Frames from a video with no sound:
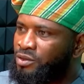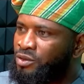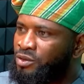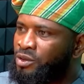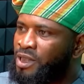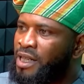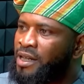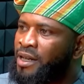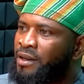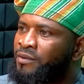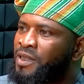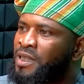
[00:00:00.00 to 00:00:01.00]
to take
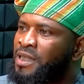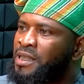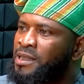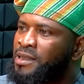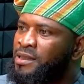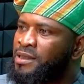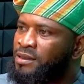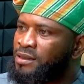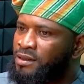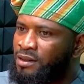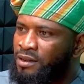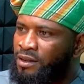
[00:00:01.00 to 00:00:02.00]
care of the needs
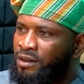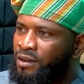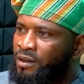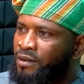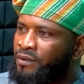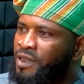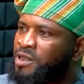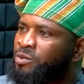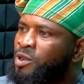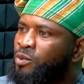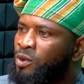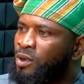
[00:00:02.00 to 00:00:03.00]
of
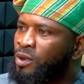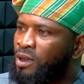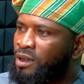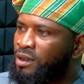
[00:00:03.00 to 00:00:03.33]
its people.